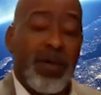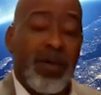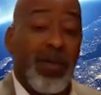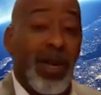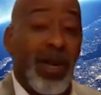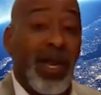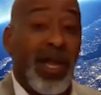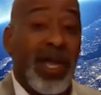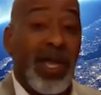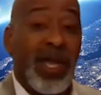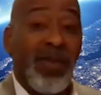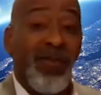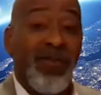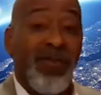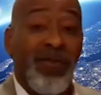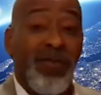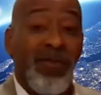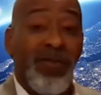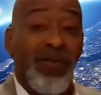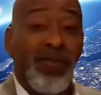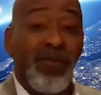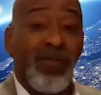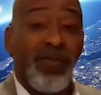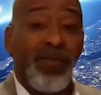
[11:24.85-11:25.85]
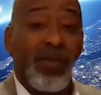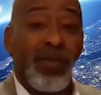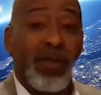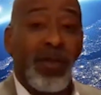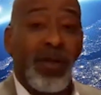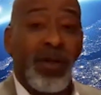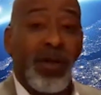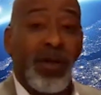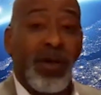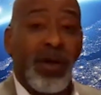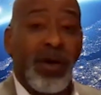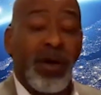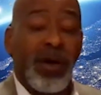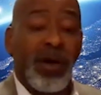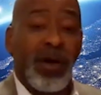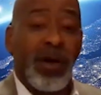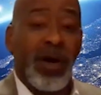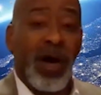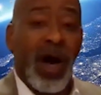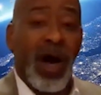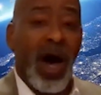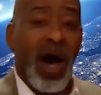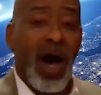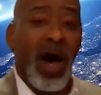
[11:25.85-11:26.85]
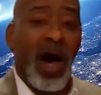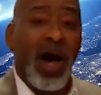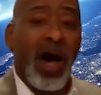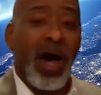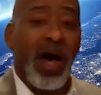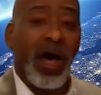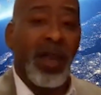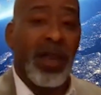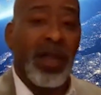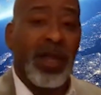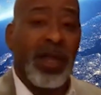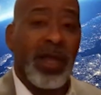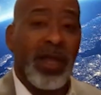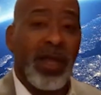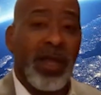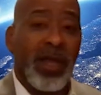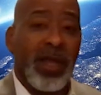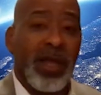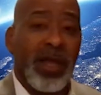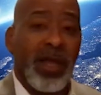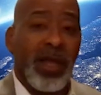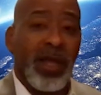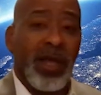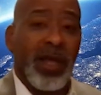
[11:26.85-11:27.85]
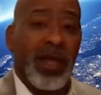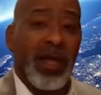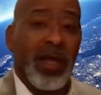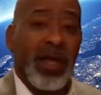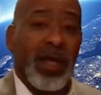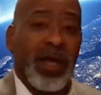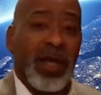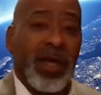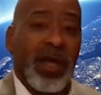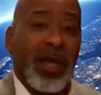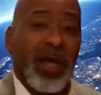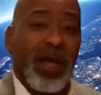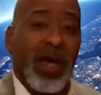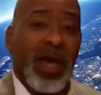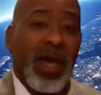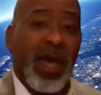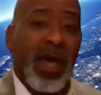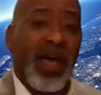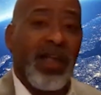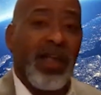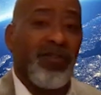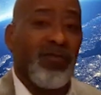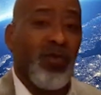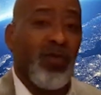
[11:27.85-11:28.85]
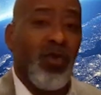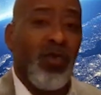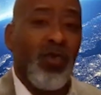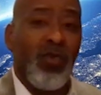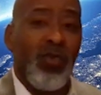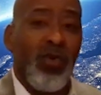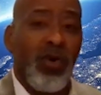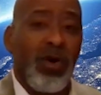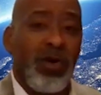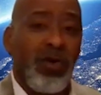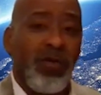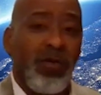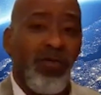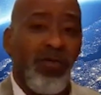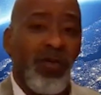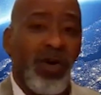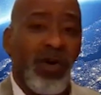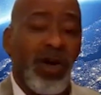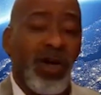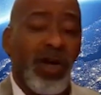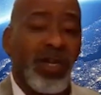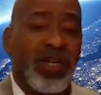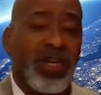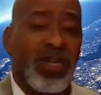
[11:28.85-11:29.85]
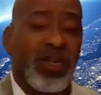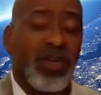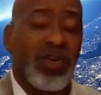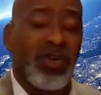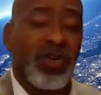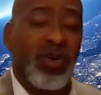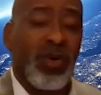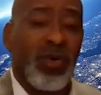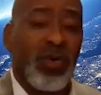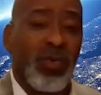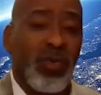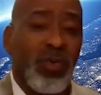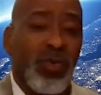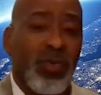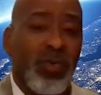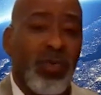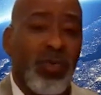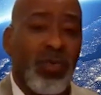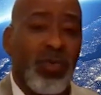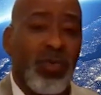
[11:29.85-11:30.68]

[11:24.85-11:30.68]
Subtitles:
But believe, God has more work for us to do.